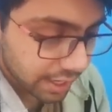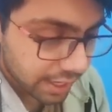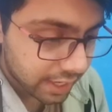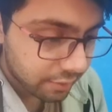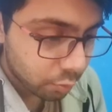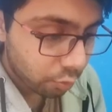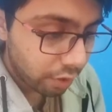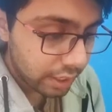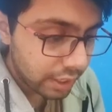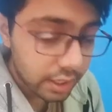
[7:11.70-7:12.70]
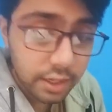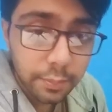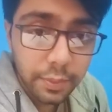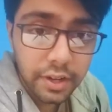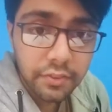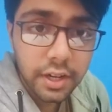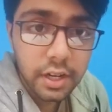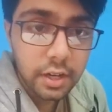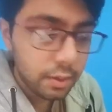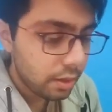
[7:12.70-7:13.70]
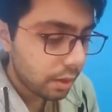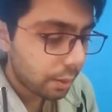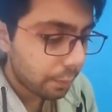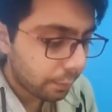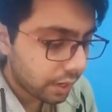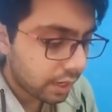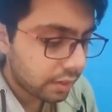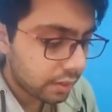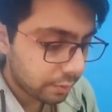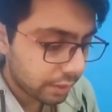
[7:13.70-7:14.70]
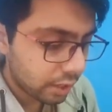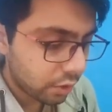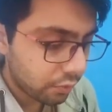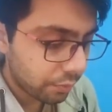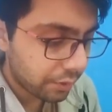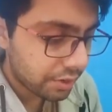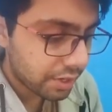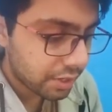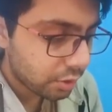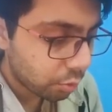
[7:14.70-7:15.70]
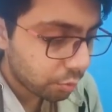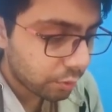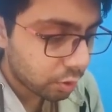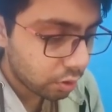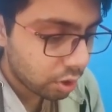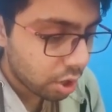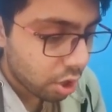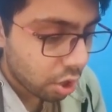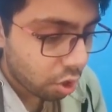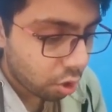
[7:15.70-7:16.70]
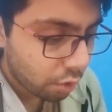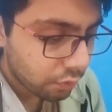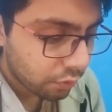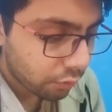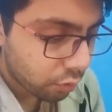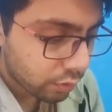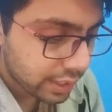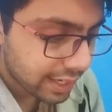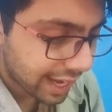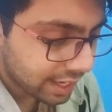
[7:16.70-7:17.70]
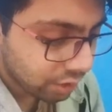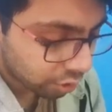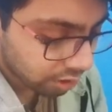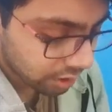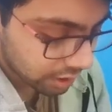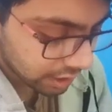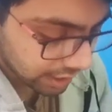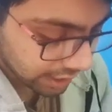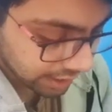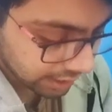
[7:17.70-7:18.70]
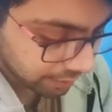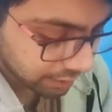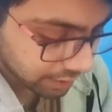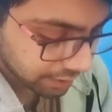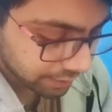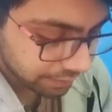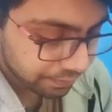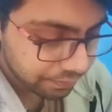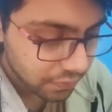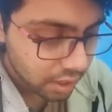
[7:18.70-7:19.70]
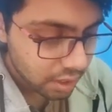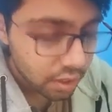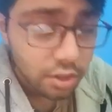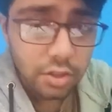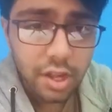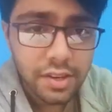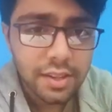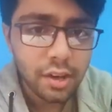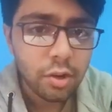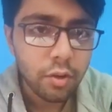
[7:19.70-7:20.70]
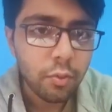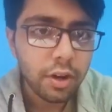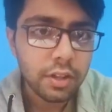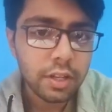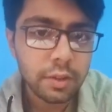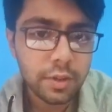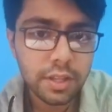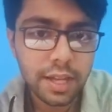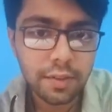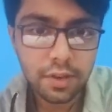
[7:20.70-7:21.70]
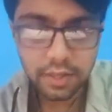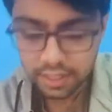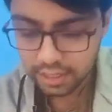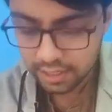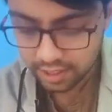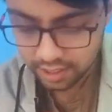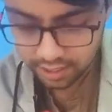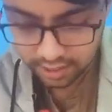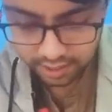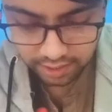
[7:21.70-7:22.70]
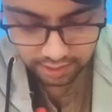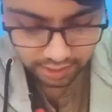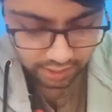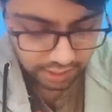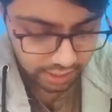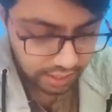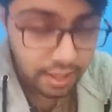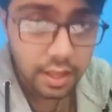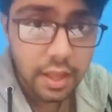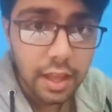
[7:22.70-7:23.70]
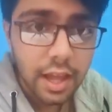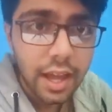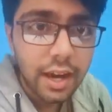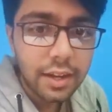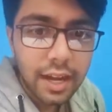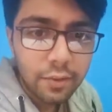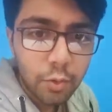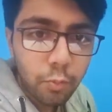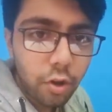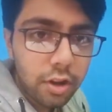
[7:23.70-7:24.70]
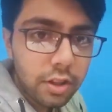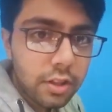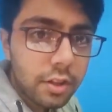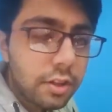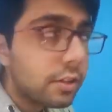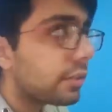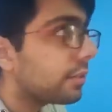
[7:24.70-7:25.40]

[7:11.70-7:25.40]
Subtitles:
Next we move on. The peripheral blood smear of a patient is shown below. All of the following can cause this except. So I'll just tell you what is the image they have given. It's I think I have to pause this, or